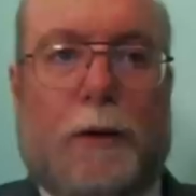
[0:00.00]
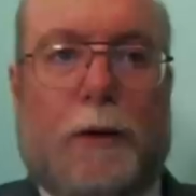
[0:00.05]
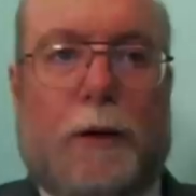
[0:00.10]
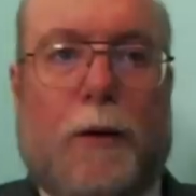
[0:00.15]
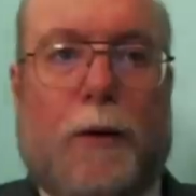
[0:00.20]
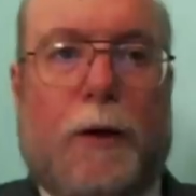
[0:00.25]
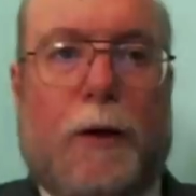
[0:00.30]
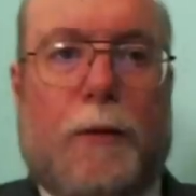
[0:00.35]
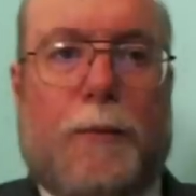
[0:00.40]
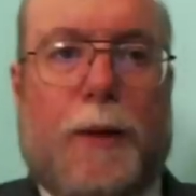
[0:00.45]
is
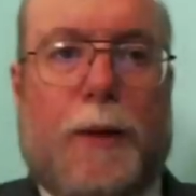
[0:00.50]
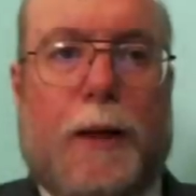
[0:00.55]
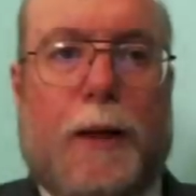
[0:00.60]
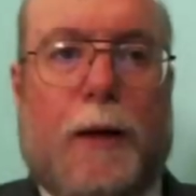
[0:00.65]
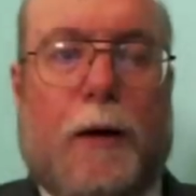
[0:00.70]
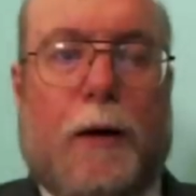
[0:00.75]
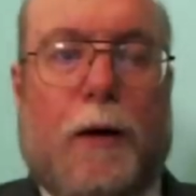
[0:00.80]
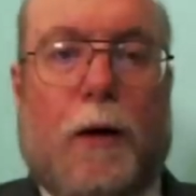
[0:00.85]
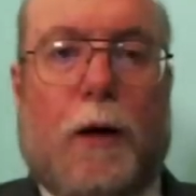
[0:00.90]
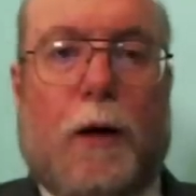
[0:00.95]
going to
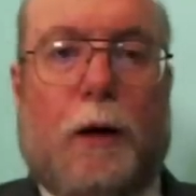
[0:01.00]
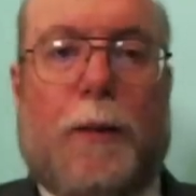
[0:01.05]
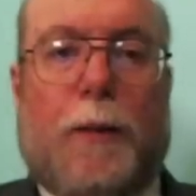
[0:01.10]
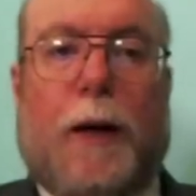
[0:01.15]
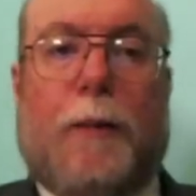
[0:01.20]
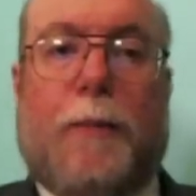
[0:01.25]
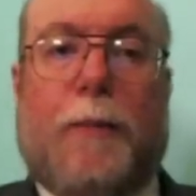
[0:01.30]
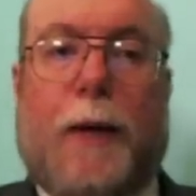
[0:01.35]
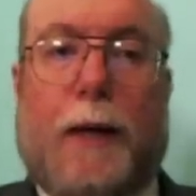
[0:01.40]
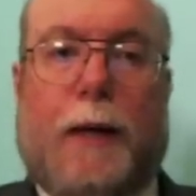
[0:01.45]
be all
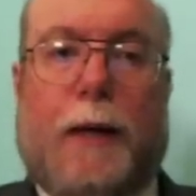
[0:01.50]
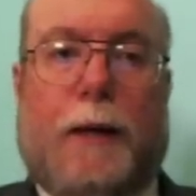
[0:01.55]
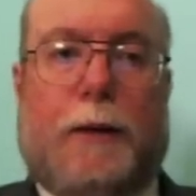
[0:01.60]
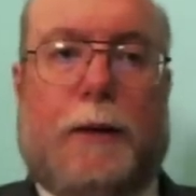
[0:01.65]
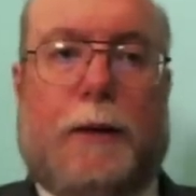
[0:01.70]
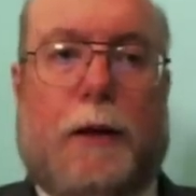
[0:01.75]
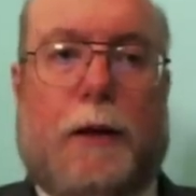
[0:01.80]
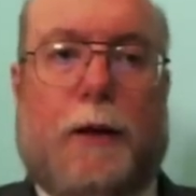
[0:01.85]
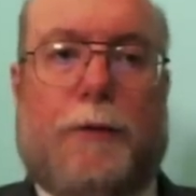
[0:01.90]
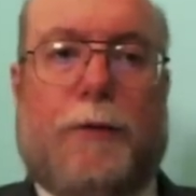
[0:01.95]
about
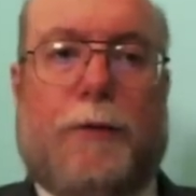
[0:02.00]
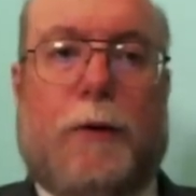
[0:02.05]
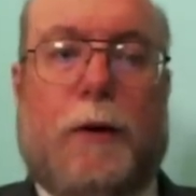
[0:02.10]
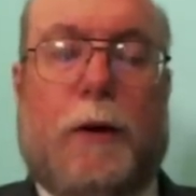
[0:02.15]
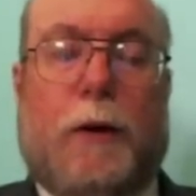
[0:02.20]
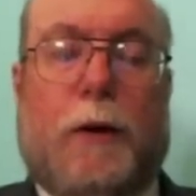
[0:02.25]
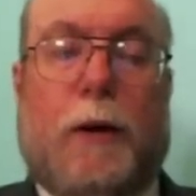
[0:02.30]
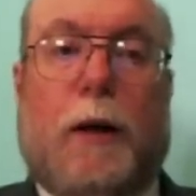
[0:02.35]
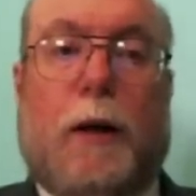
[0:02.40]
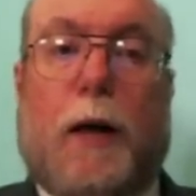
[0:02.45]
making stuff.
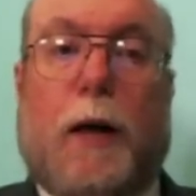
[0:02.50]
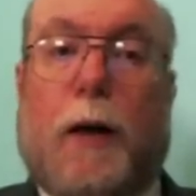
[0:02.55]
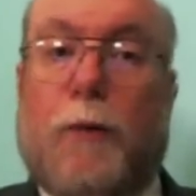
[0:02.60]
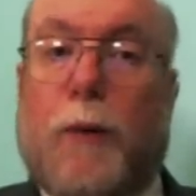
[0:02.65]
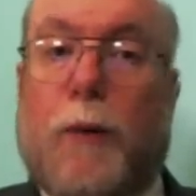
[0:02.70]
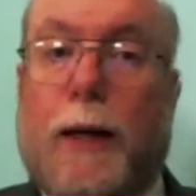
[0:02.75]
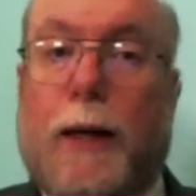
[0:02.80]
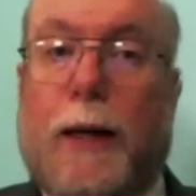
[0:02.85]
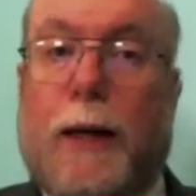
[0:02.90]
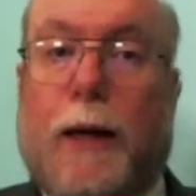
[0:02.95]
Mm-hmm.
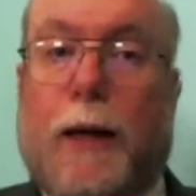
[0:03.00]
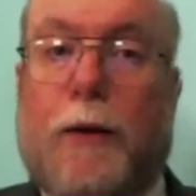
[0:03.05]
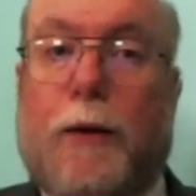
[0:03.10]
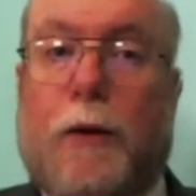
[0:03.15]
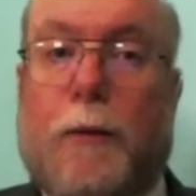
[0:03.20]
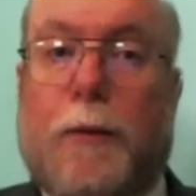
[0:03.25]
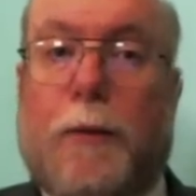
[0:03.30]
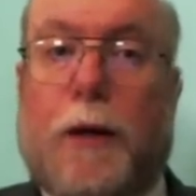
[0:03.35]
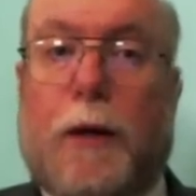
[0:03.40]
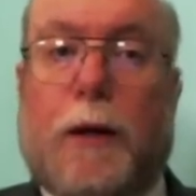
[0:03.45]
Right
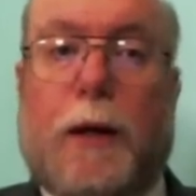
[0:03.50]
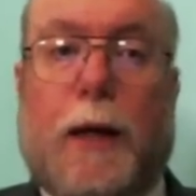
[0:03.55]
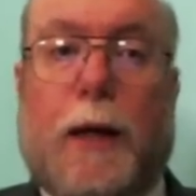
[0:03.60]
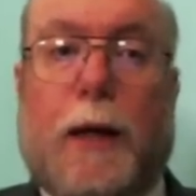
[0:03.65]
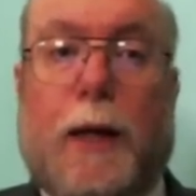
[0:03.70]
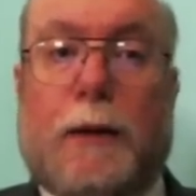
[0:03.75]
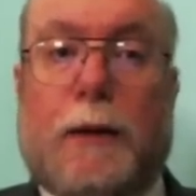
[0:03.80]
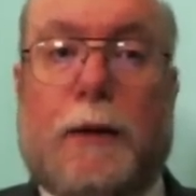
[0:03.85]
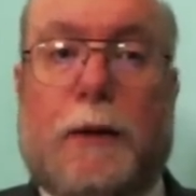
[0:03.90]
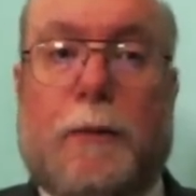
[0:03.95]
now,
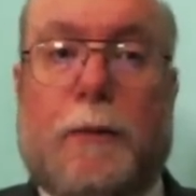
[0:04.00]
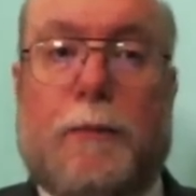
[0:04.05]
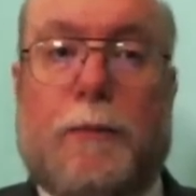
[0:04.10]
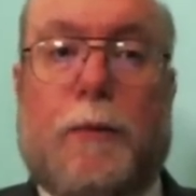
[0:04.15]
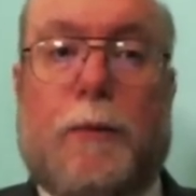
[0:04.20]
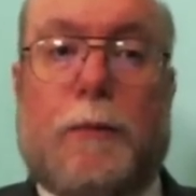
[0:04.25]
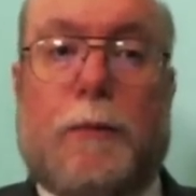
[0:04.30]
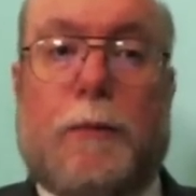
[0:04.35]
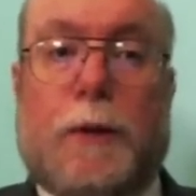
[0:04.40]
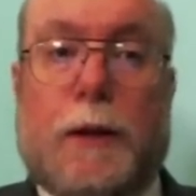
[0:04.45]
America has
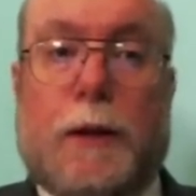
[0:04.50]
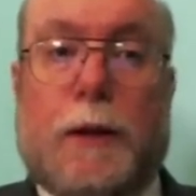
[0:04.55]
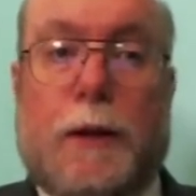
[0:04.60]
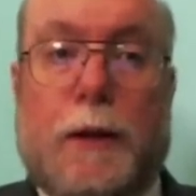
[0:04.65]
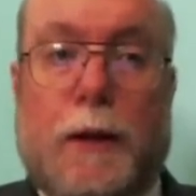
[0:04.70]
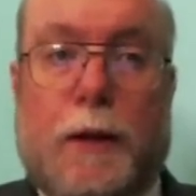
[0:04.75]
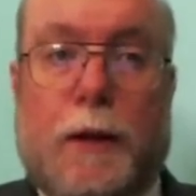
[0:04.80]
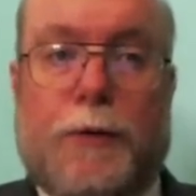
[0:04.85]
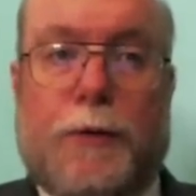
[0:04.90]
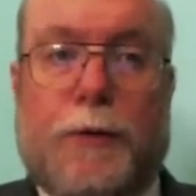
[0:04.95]
some
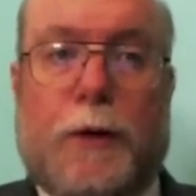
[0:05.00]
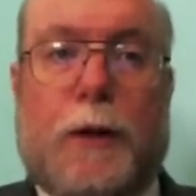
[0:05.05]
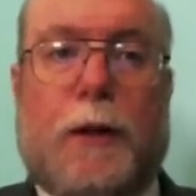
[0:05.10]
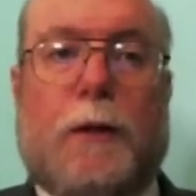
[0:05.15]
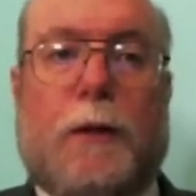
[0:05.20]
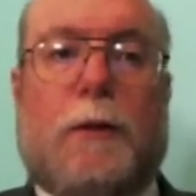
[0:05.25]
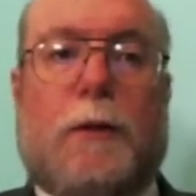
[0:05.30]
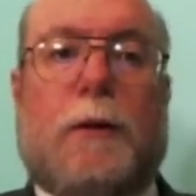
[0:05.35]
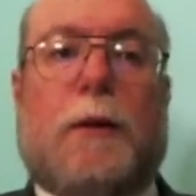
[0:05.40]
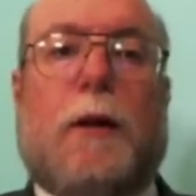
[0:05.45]

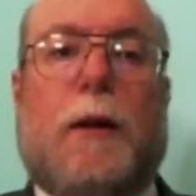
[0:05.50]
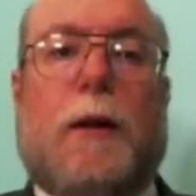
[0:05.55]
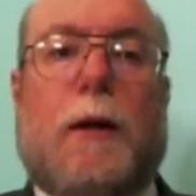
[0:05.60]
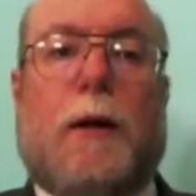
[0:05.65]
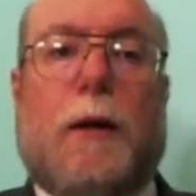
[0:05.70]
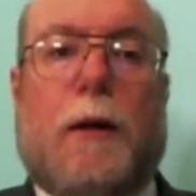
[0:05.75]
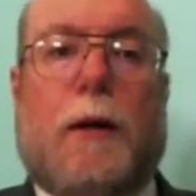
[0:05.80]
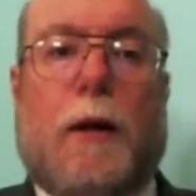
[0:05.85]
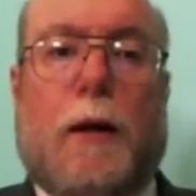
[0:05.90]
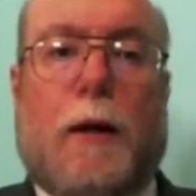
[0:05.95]
significant
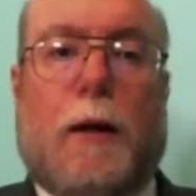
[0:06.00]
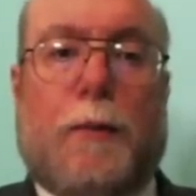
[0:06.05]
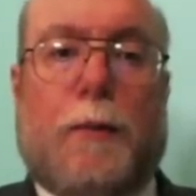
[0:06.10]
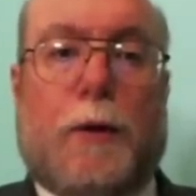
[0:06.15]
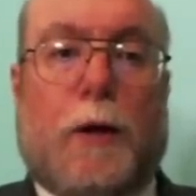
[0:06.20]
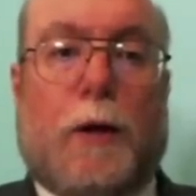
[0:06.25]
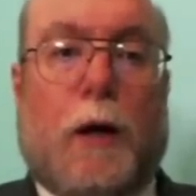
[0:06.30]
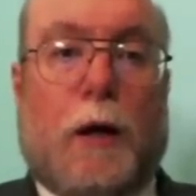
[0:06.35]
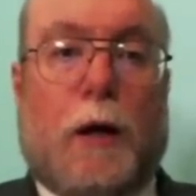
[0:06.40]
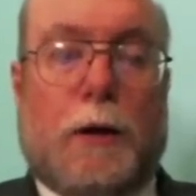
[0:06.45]
uh,
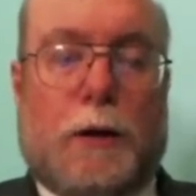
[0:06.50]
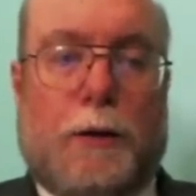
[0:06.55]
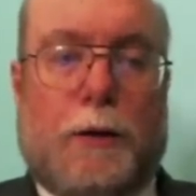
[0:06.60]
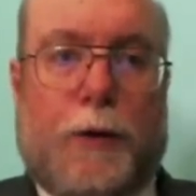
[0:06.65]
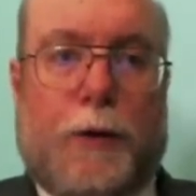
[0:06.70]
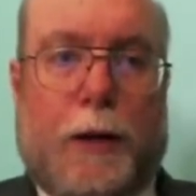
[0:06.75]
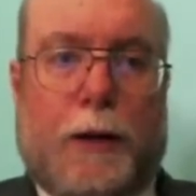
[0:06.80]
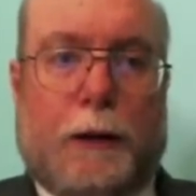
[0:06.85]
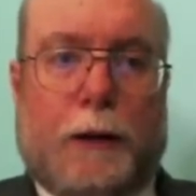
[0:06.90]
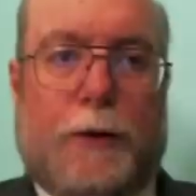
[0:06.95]
cost
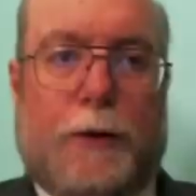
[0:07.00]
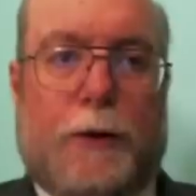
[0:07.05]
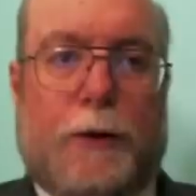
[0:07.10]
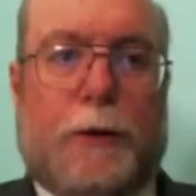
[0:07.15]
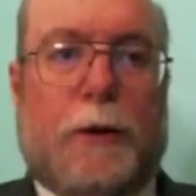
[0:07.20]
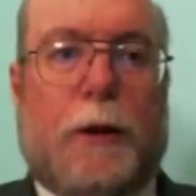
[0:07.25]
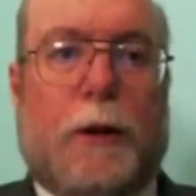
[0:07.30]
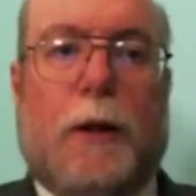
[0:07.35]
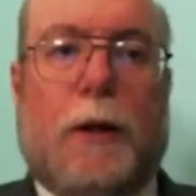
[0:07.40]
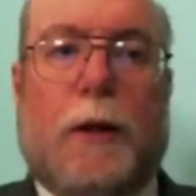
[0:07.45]

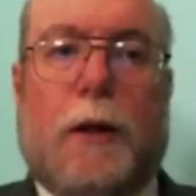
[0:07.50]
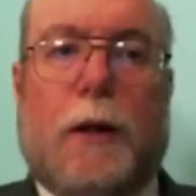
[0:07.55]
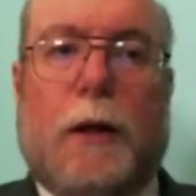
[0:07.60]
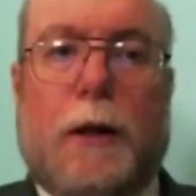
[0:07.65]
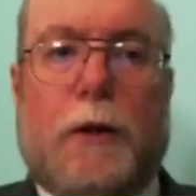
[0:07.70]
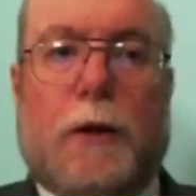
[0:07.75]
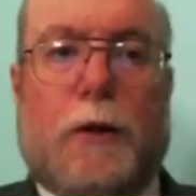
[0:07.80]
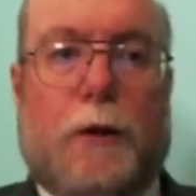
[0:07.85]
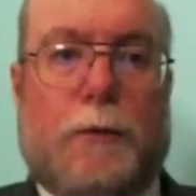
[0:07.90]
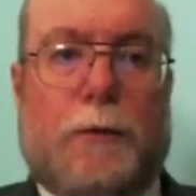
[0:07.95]
advantages
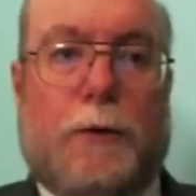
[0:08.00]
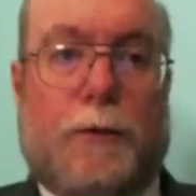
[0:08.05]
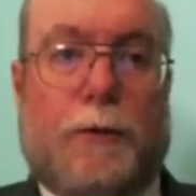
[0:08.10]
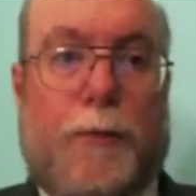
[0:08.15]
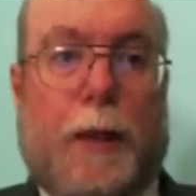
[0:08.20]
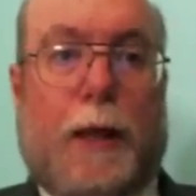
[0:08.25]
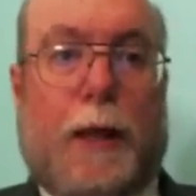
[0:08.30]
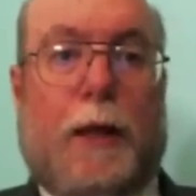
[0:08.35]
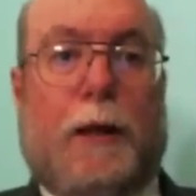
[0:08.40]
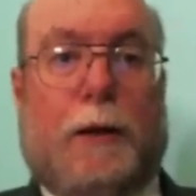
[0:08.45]
in terms of
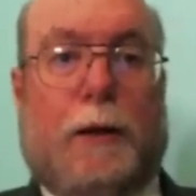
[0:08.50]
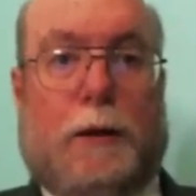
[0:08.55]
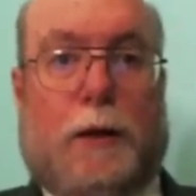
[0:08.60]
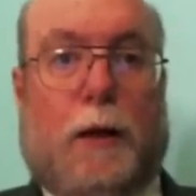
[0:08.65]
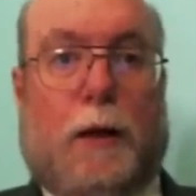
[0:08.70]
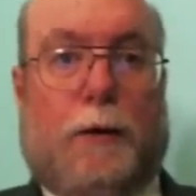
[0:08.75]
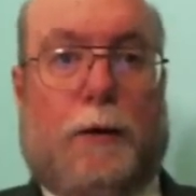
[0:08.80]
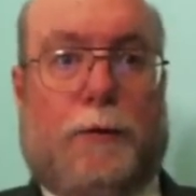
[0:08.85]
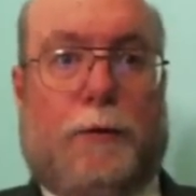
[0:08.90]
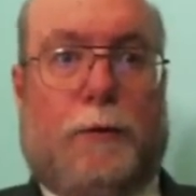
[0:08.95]
making
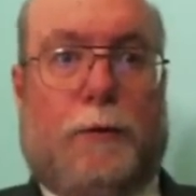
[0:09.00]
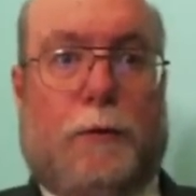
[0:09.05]
stuff.